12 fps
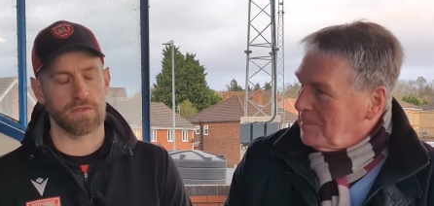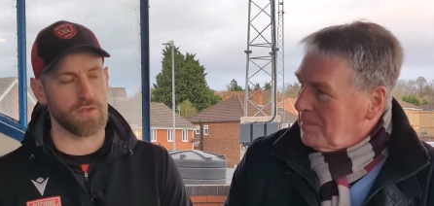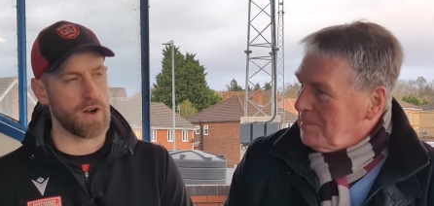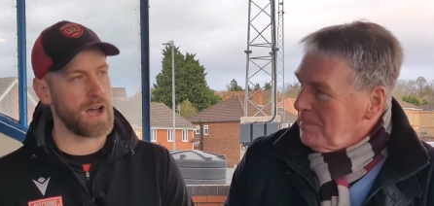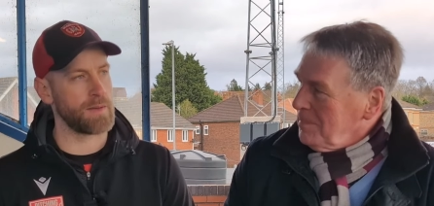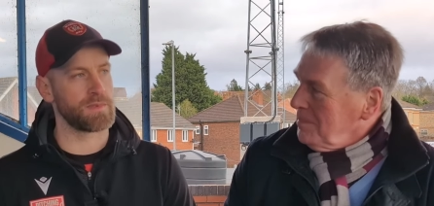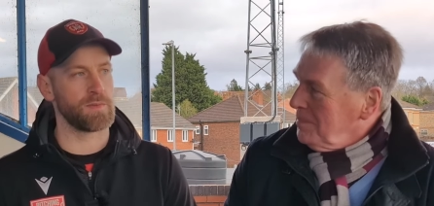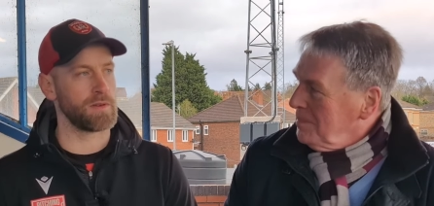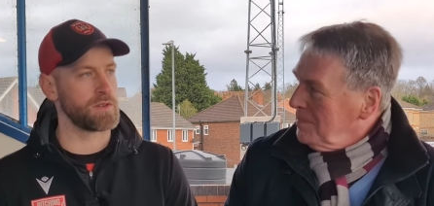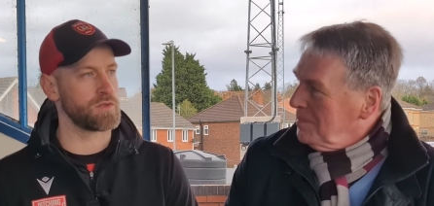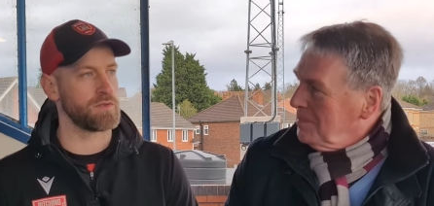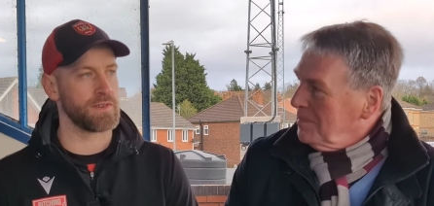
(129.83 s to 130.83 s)
Speaker 1: crime, to be
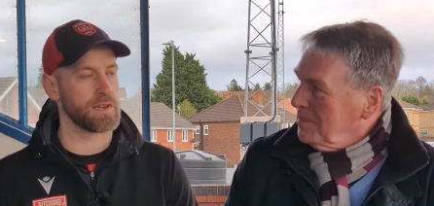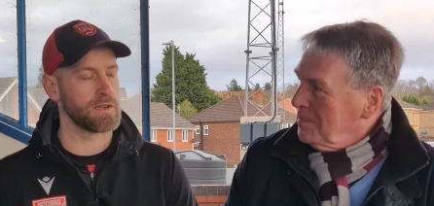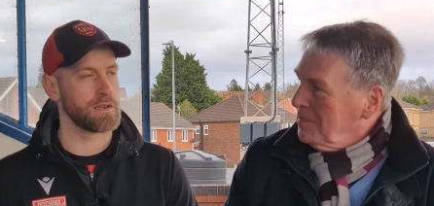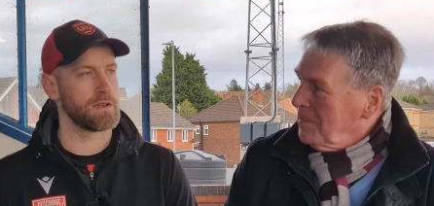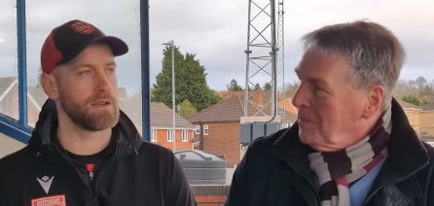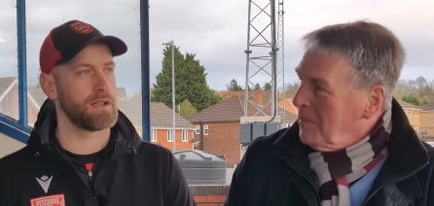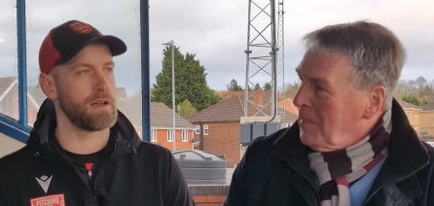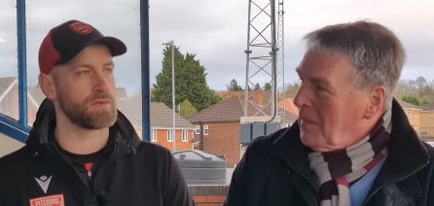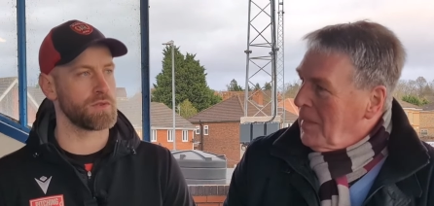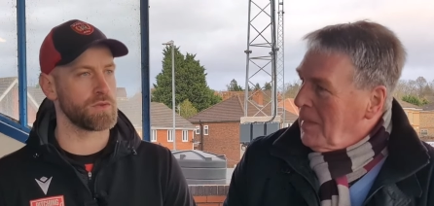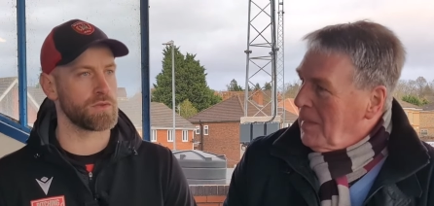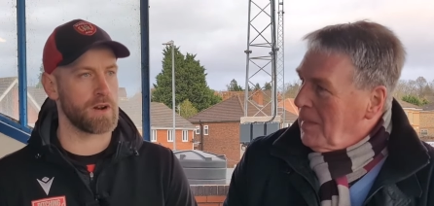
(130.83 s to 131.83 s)
honest with you. An
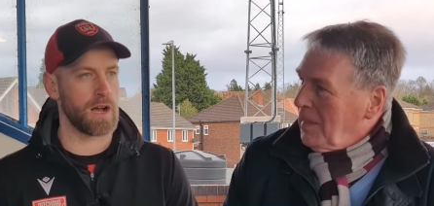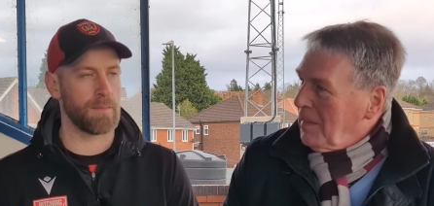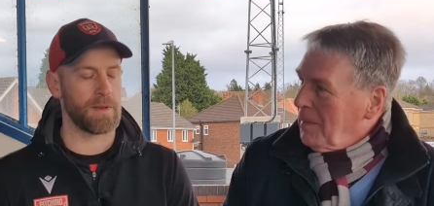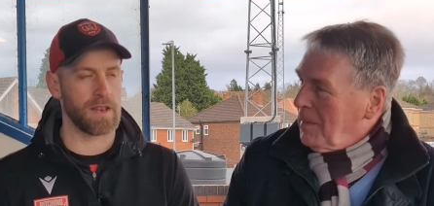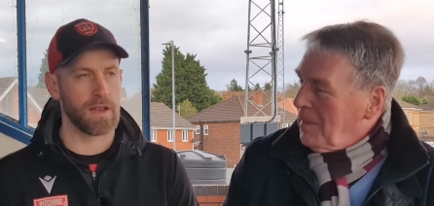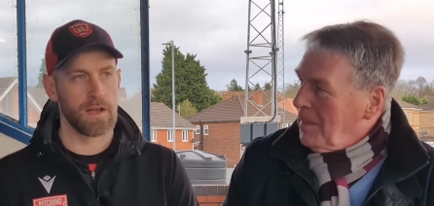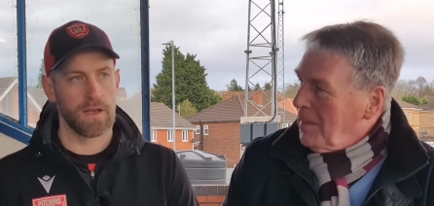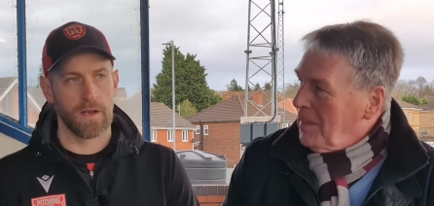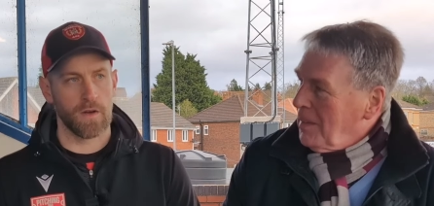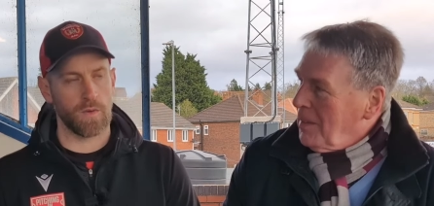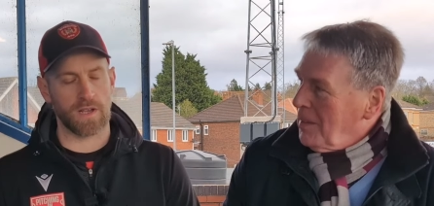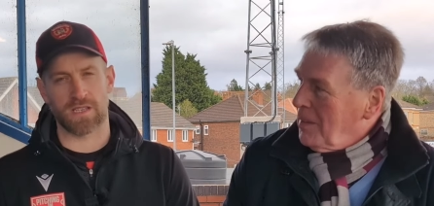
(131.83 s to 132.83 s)
absolute crime. And
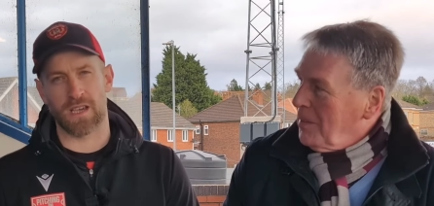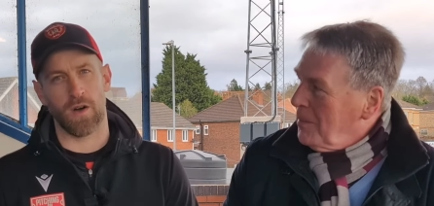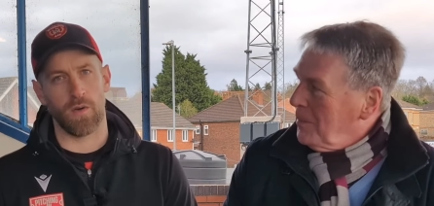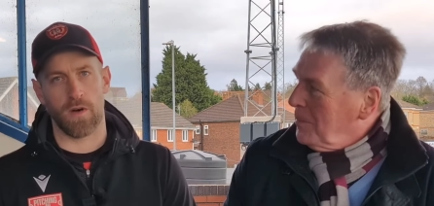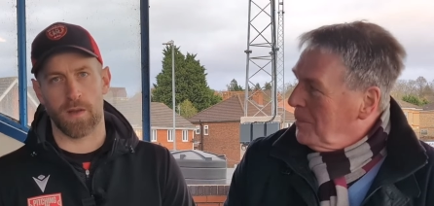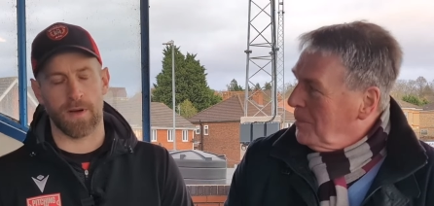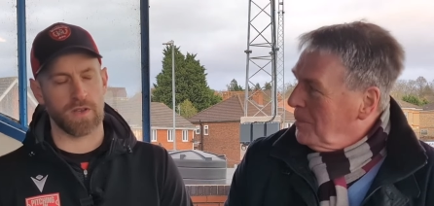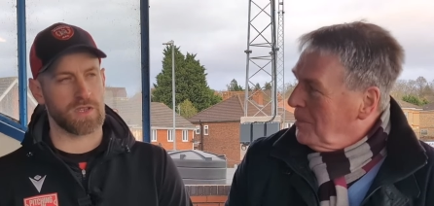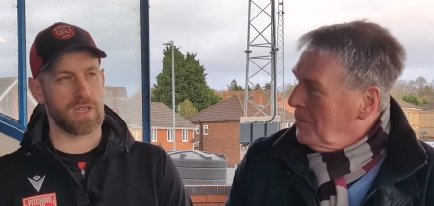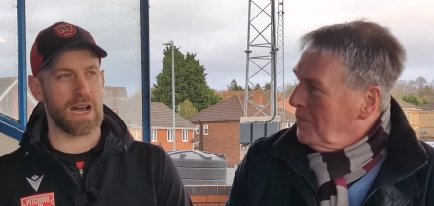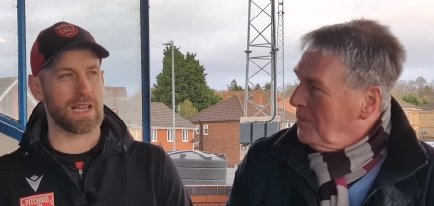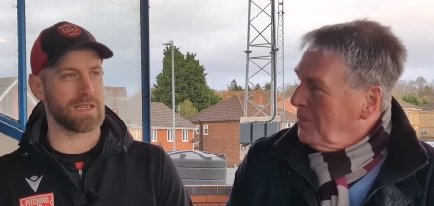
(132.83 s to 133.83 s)
we can say all we want about
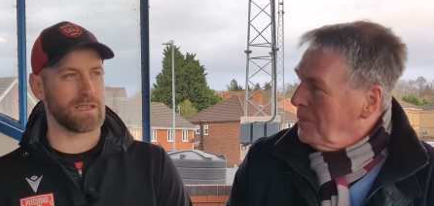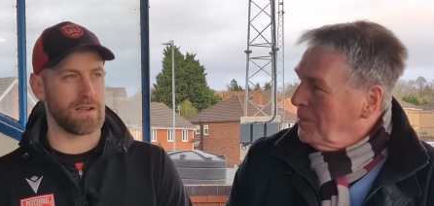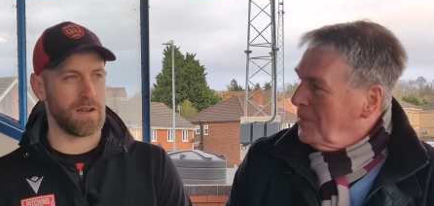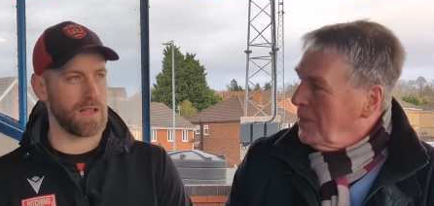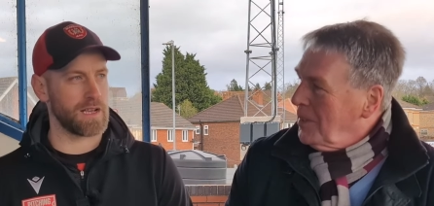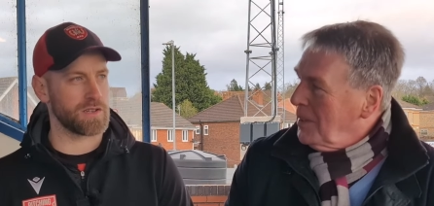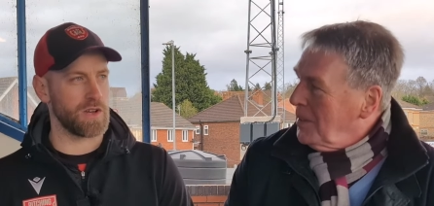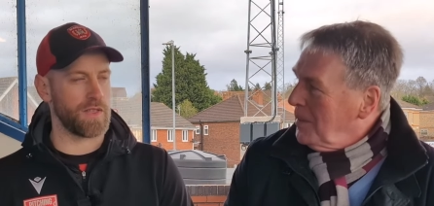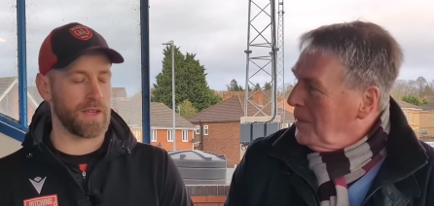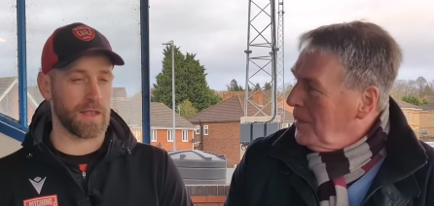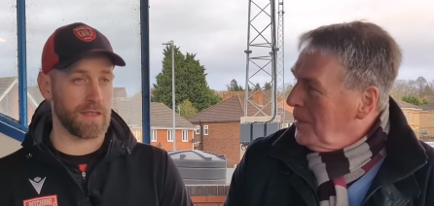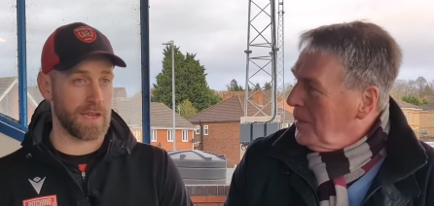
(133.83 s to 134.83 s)
stats and all that sort of
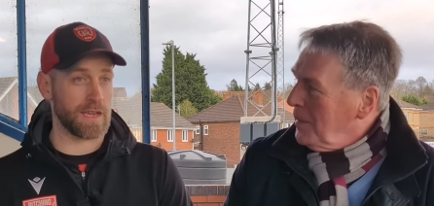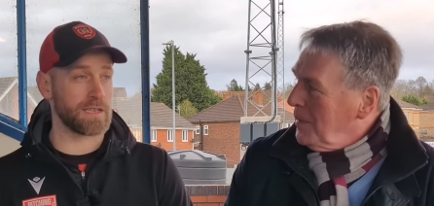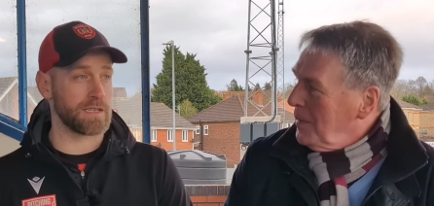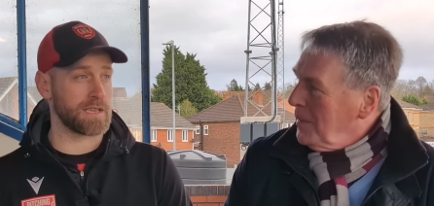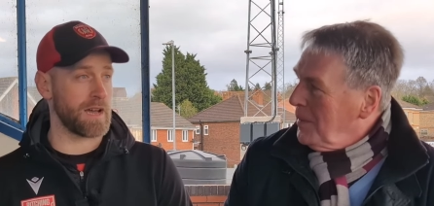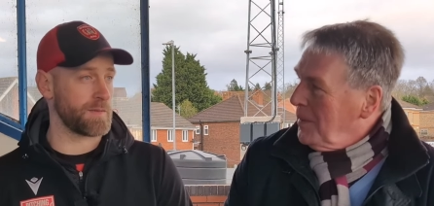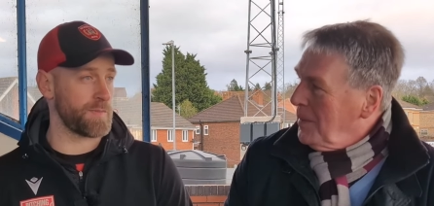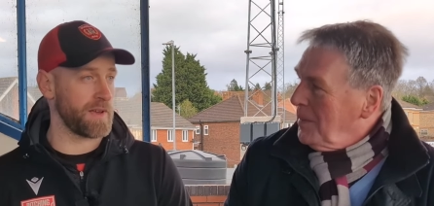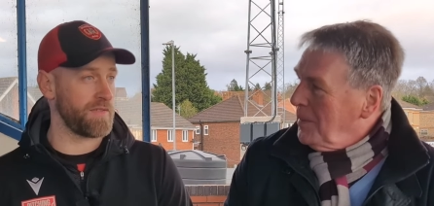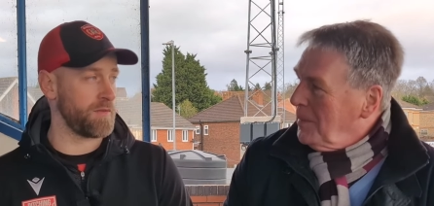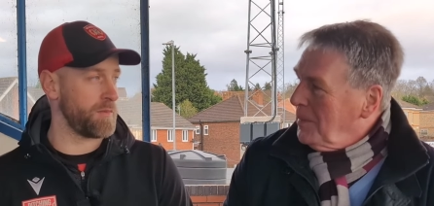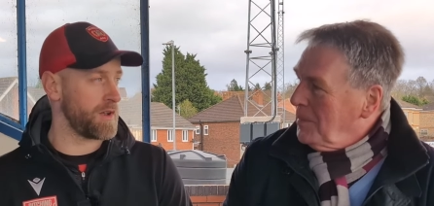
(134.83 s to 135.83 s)
thing. The easiest time to
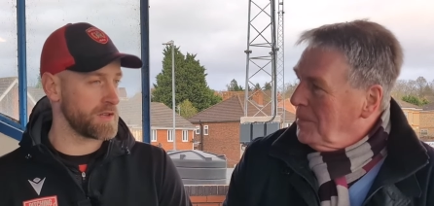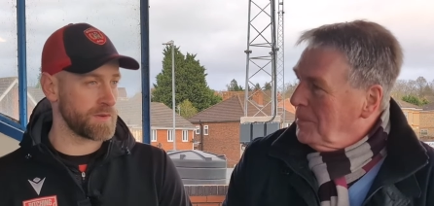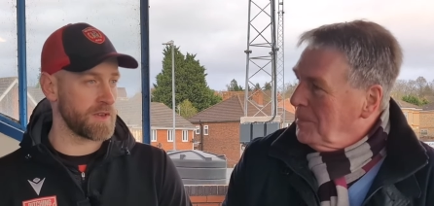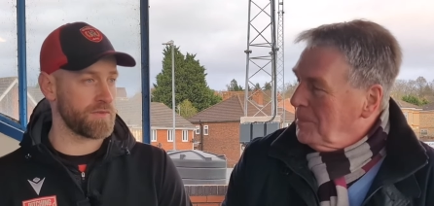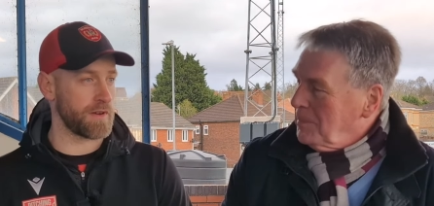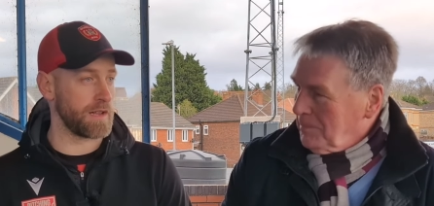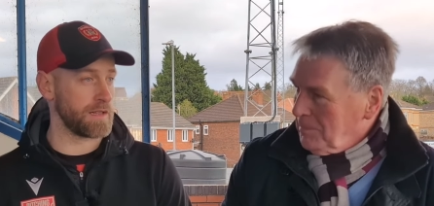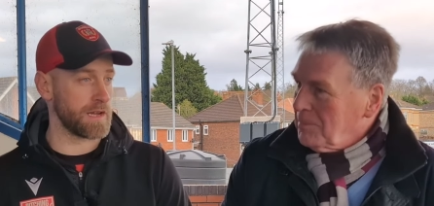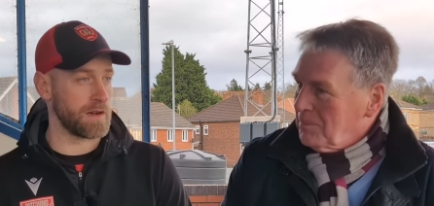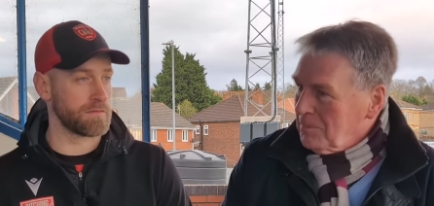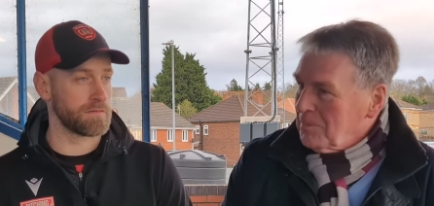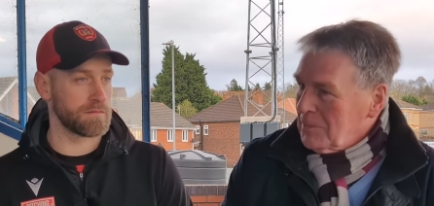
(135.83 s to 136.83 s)
play football is when you're 3 0
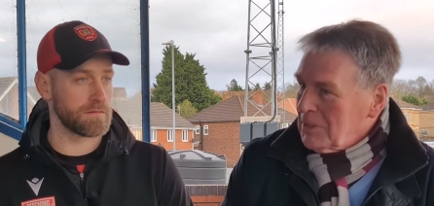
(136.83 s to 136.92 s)
down.